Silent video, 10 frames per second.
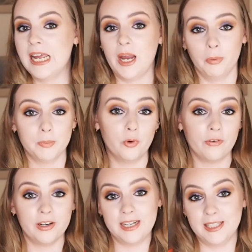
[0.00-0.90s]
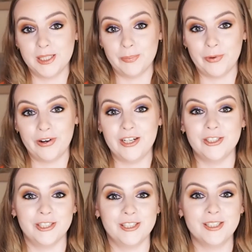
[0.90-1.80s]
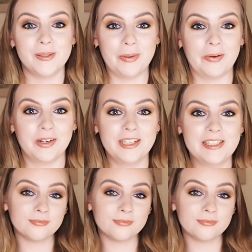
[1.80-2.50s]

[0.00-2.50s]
it was more of an inspiration, to be honest.